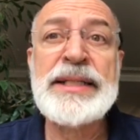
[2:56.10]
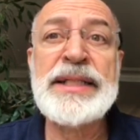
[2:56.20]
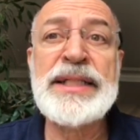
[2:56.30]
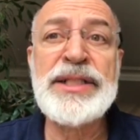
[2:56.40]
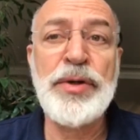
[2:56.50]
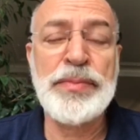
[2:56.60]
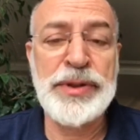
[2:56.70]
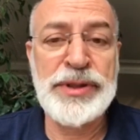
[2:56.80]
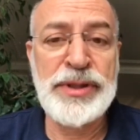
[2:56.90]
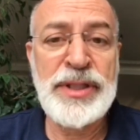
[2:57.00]
this is the
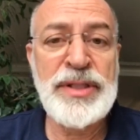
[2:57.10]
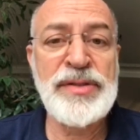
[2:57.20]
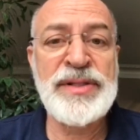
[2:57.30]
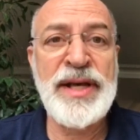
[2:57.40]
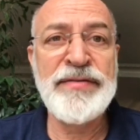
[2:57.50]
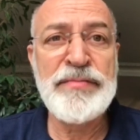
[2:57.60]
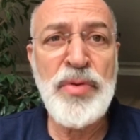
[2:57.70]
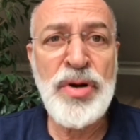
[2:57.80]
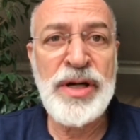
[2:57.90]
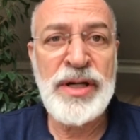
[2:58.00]
opportunity to save
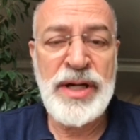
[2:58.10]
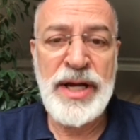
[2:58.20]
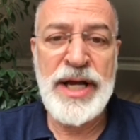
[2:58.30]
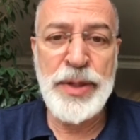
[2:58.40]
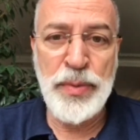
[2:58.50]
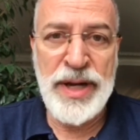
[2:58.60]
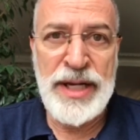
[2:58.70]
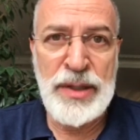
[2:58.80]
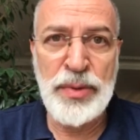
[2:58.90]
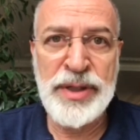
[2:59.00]
more,
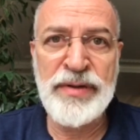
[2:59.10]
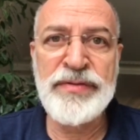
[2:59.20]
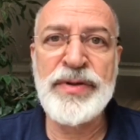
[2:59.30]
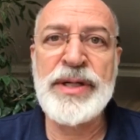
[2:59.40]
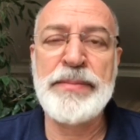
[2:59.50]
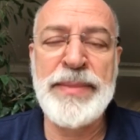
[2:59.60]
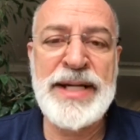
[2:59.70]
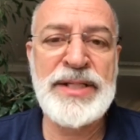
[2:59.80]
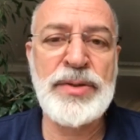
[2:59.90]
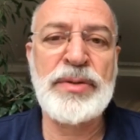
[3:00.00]
anyway looking for the
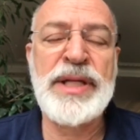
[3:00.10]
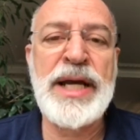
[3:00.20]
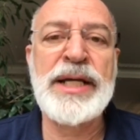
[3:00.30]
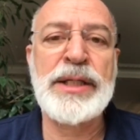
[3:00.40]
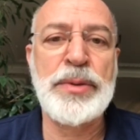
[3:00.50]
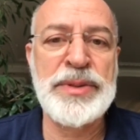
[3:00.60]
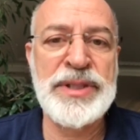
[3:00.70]
best zootechnical